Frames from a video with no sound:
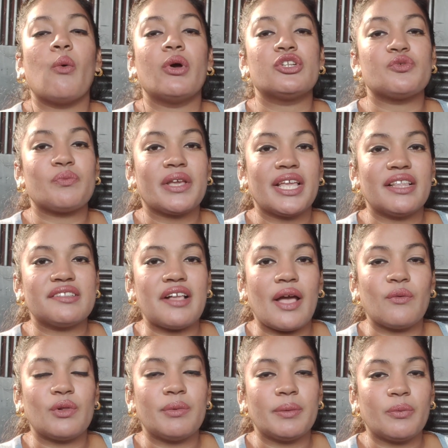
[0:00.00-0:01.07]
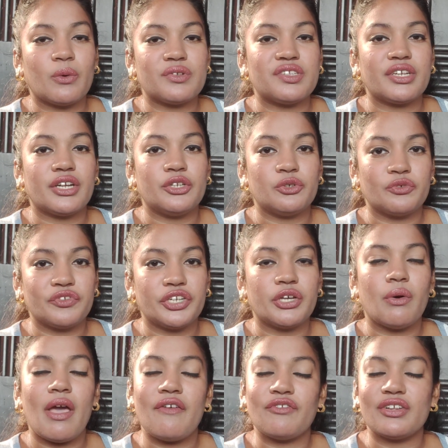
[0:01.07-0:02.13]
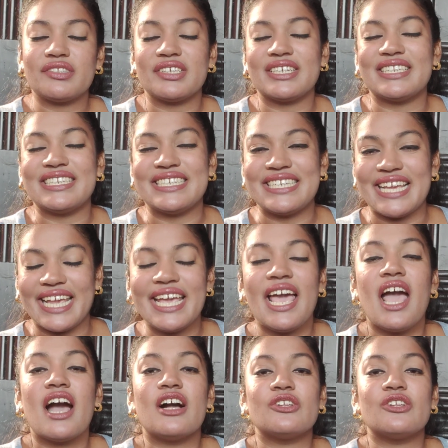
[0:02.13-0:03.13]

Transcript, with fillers: which means I will be posting a new video every single day